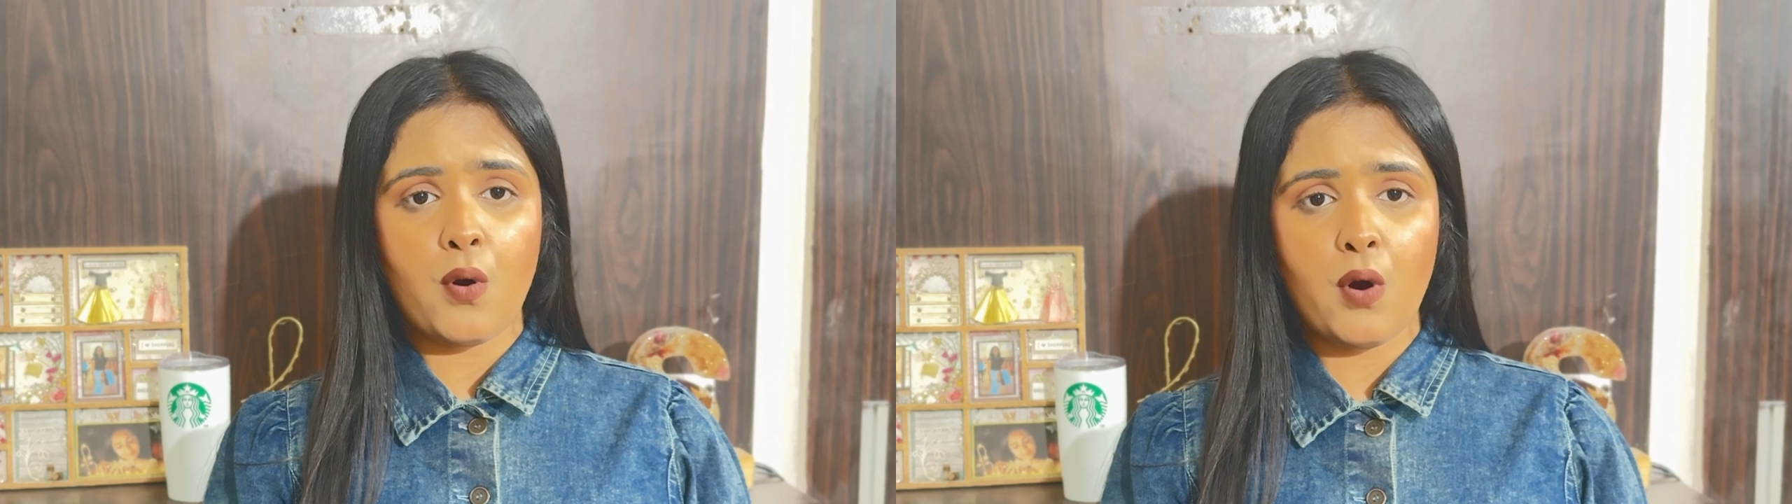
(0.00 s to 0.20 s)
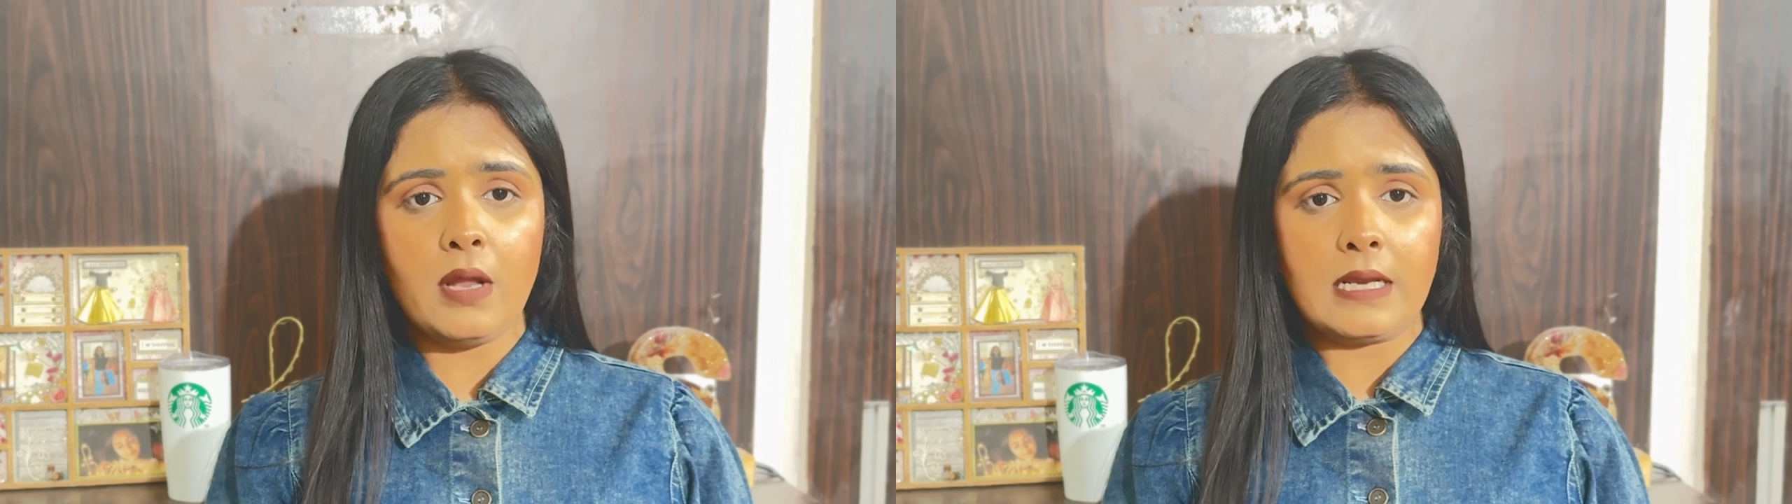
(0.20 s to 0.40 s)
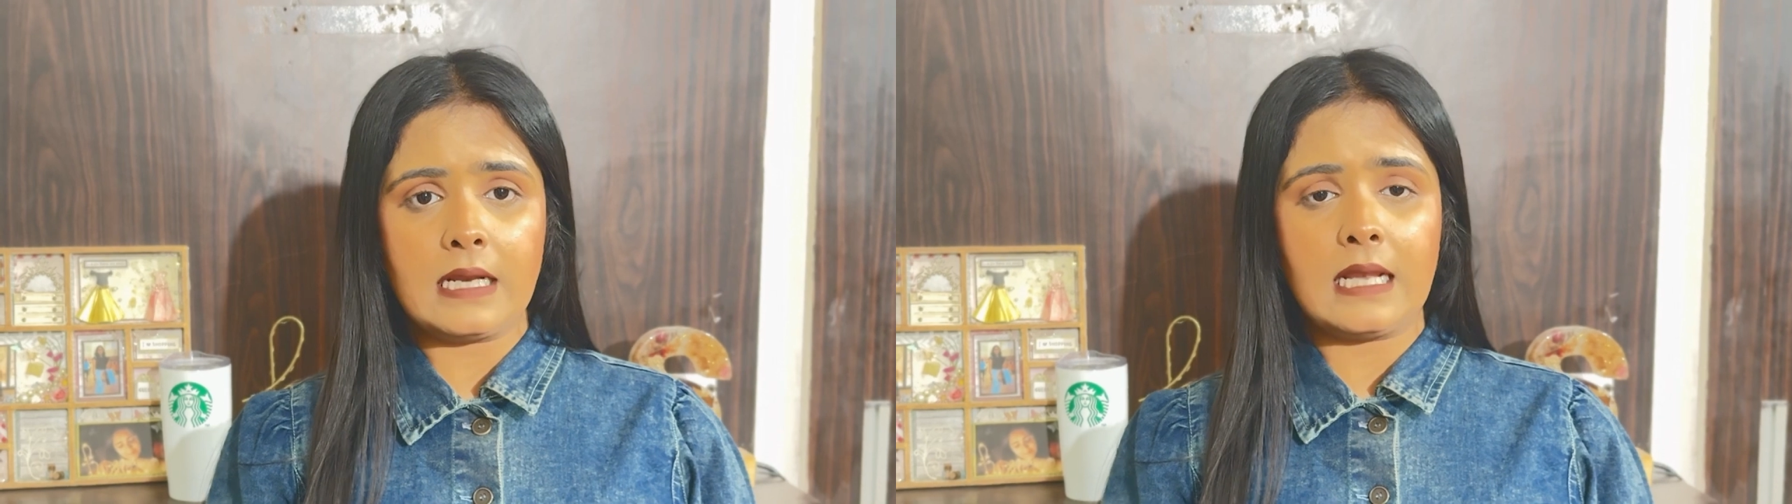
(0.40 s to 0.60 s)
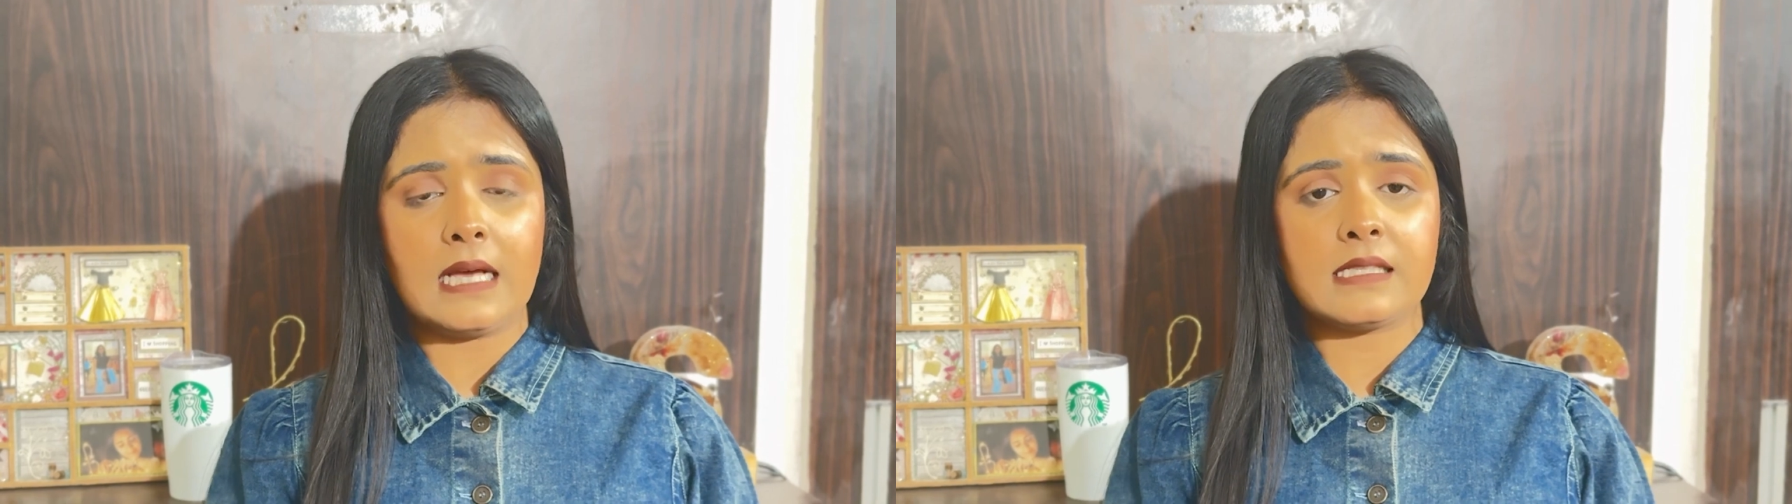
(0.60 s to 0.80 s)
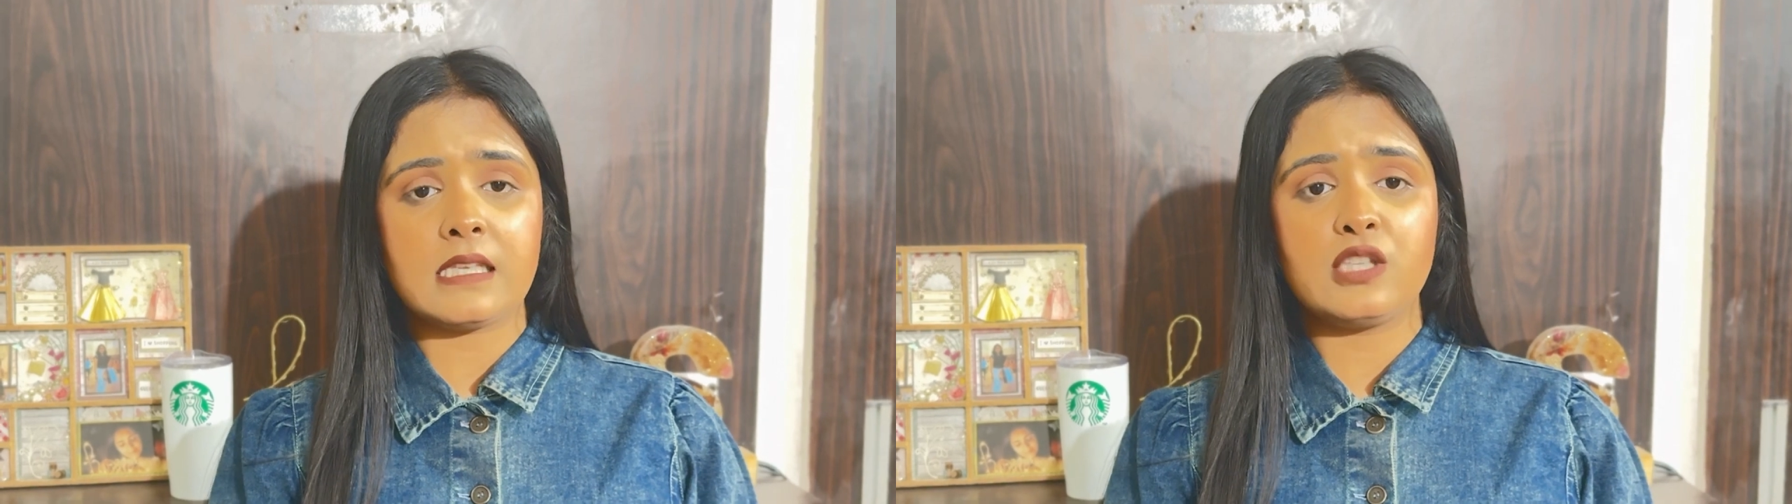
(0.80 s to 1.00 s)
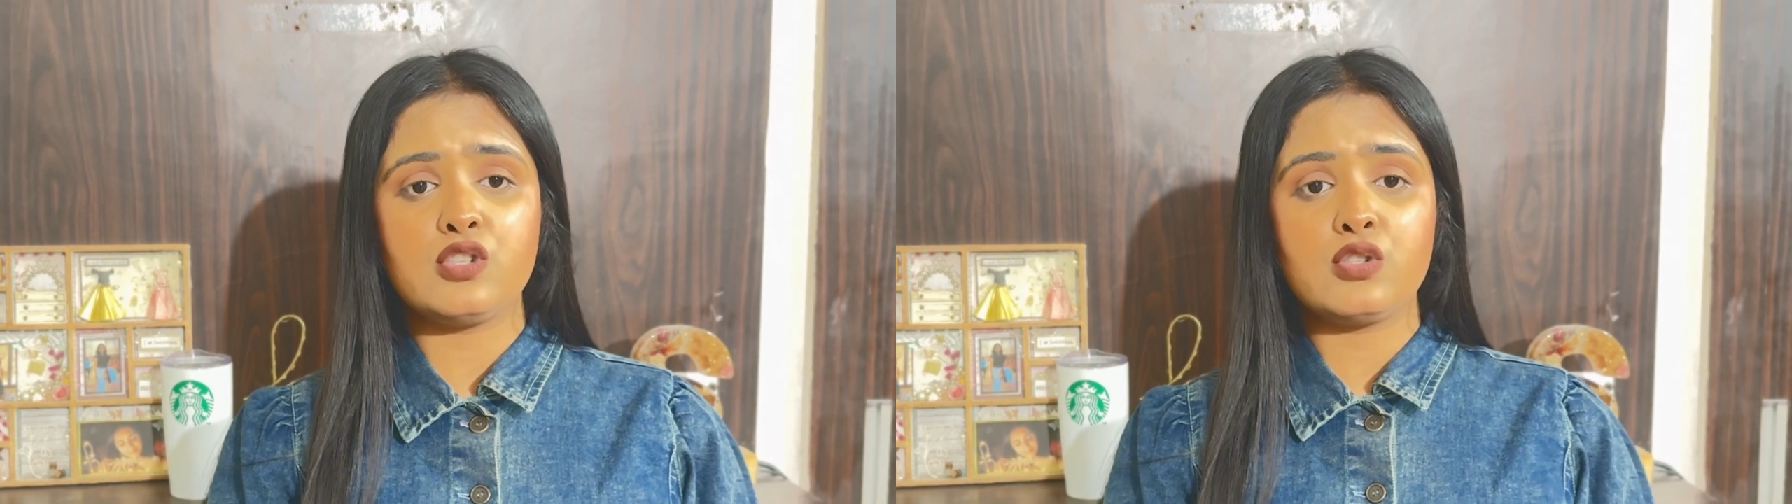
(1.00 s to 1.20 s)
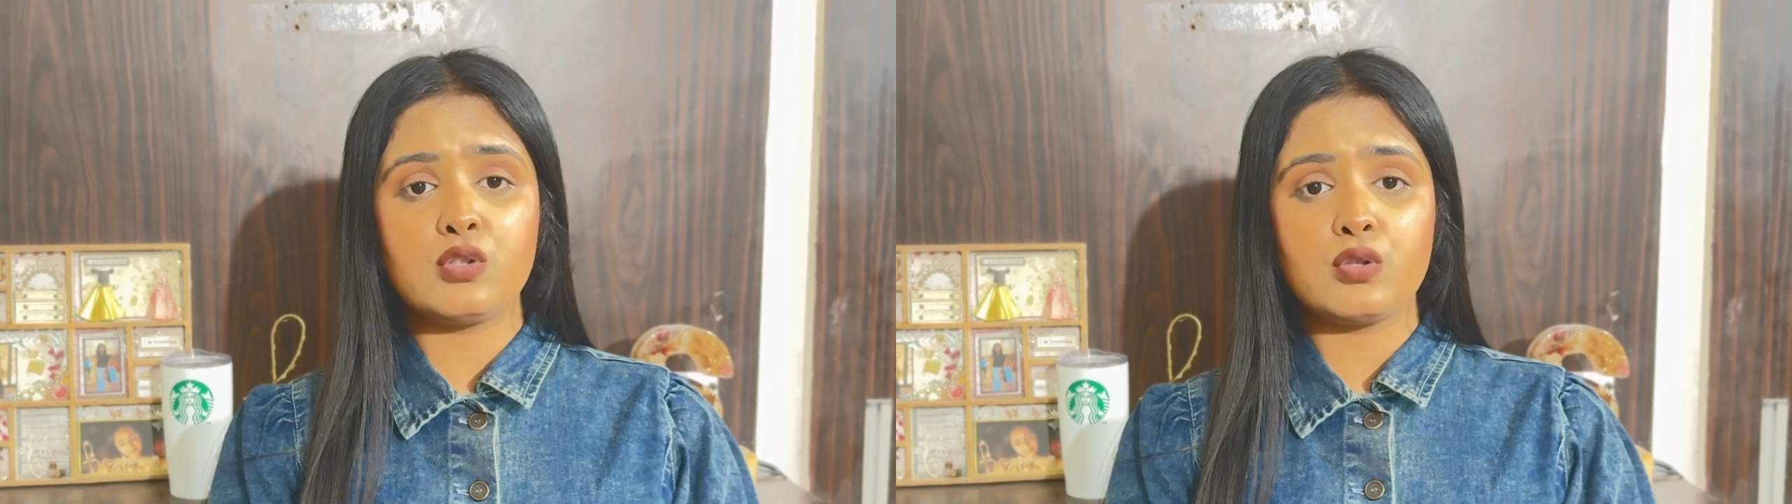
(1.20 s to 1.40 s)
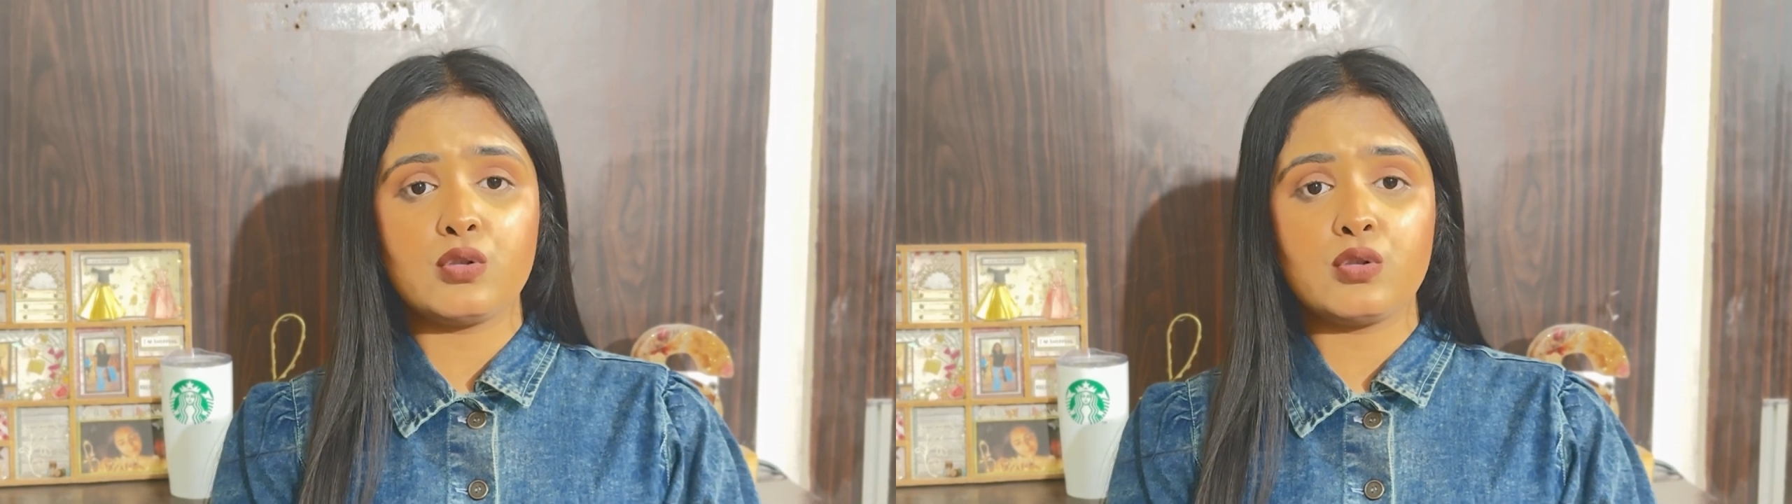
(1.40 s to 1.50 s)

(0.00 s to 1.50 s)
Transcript: all Class 10